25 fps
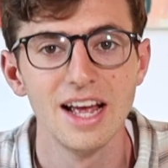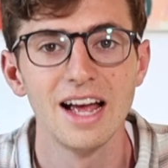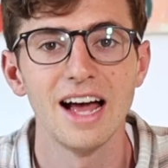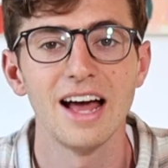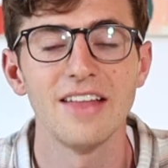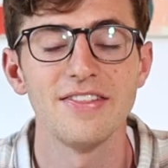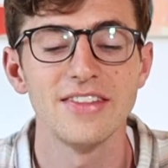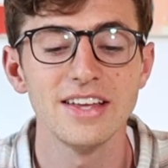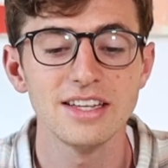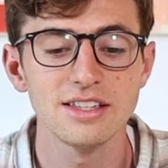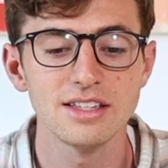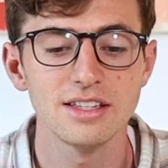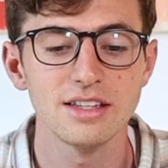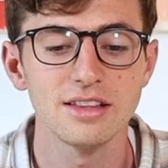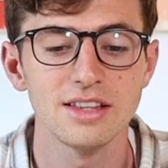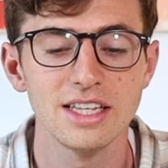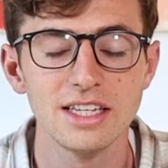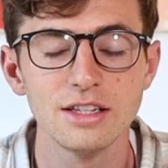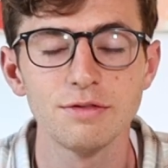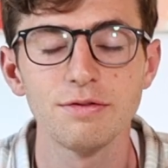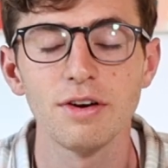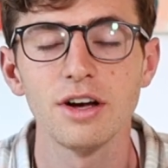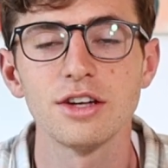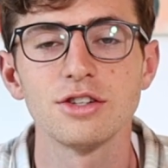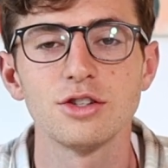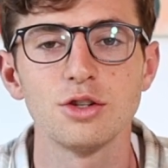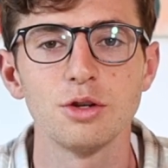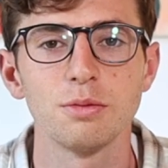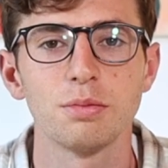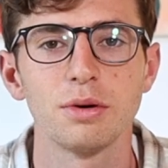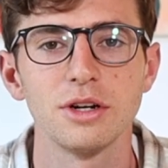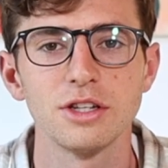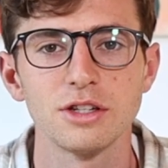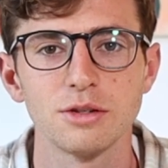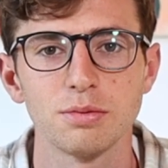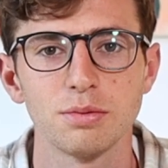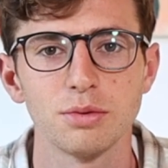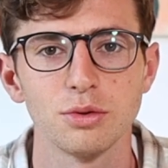And these first 2
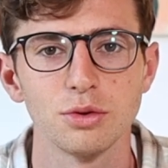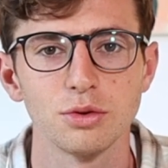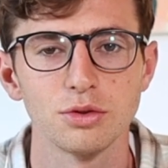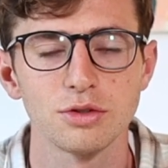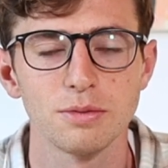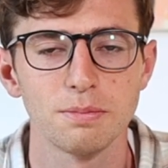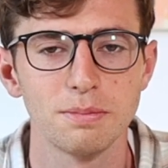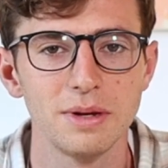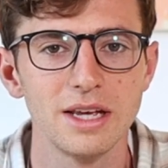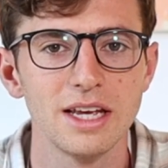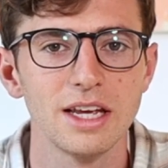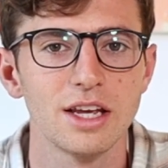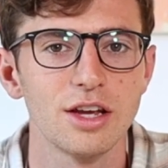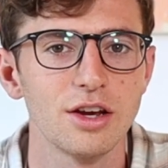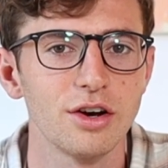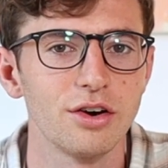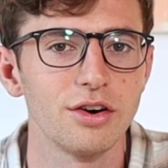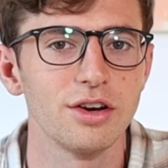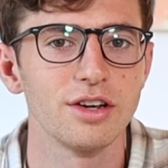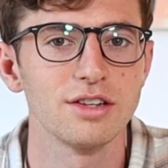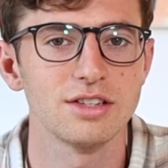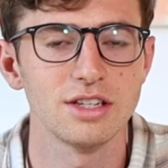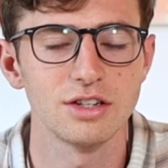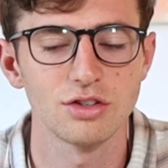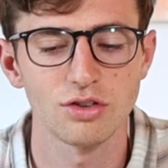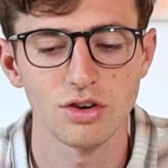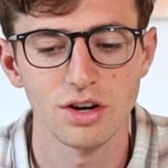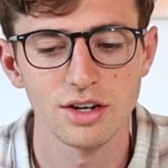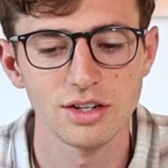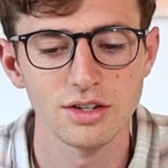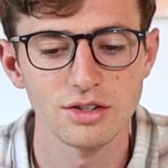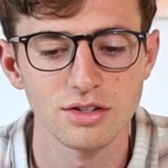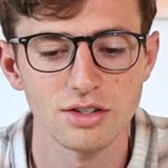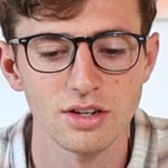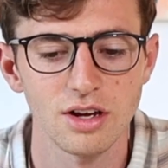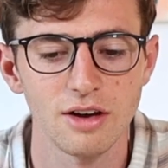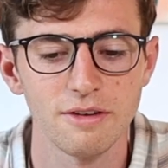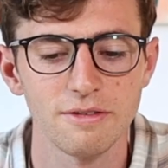principles, being curious and trying new
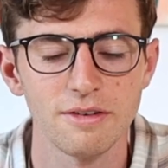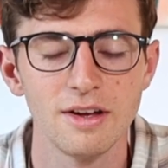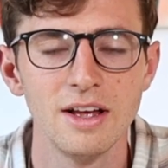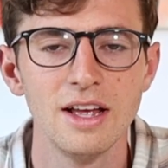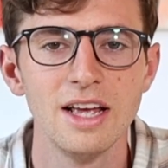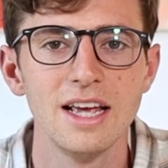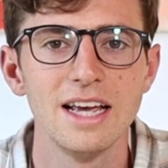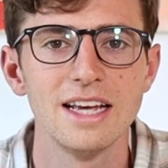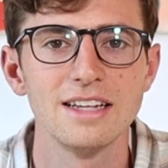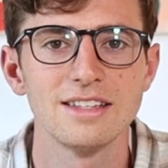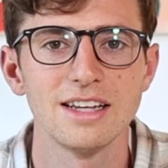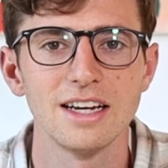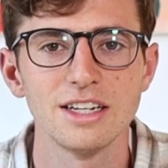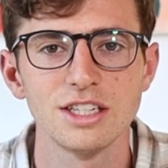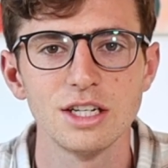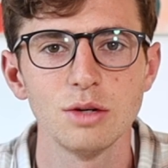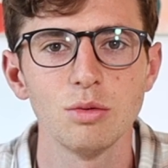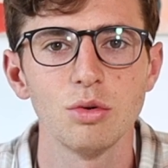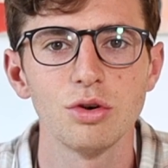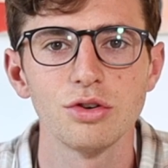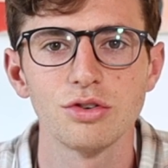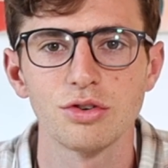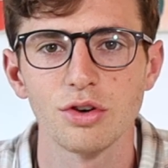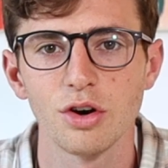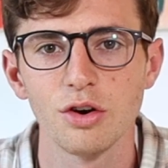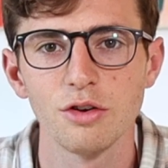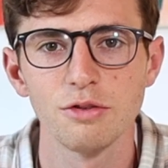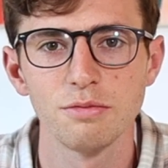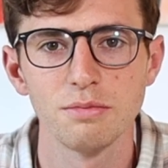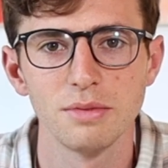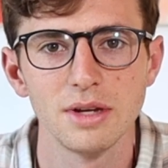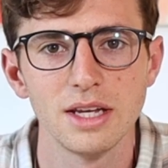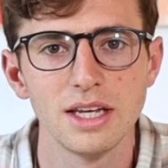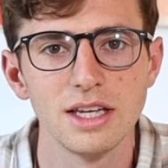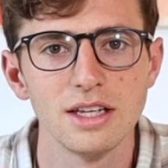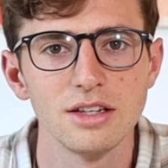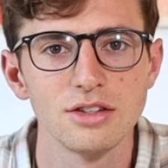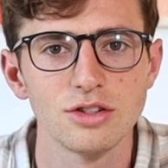stuff, is actually what drove
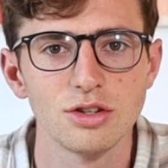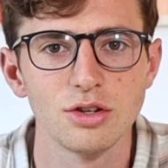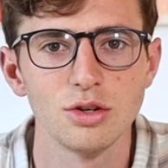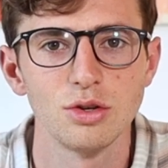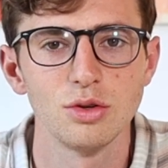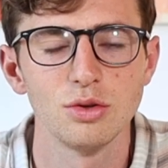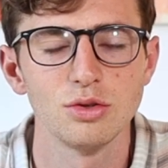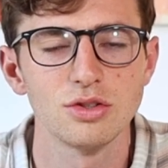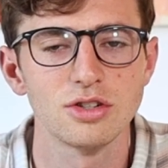me to